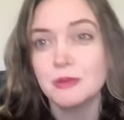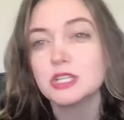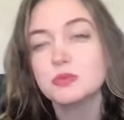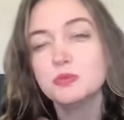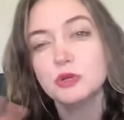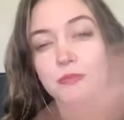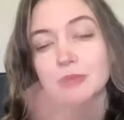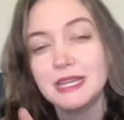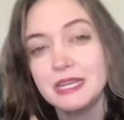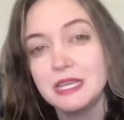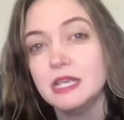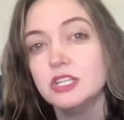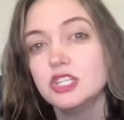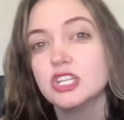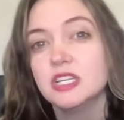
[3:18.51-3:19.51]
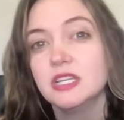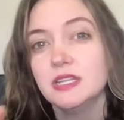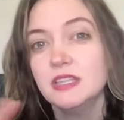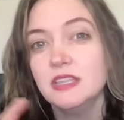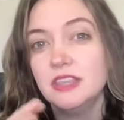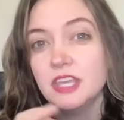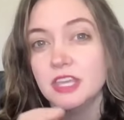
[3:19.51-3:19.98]
much more
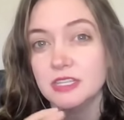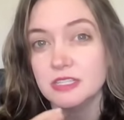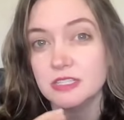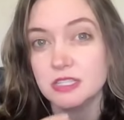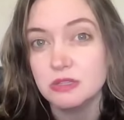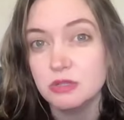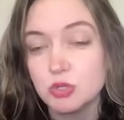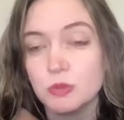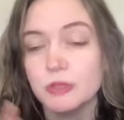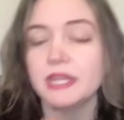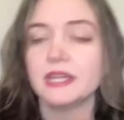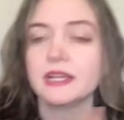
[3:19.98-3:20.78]
radiation than is usual.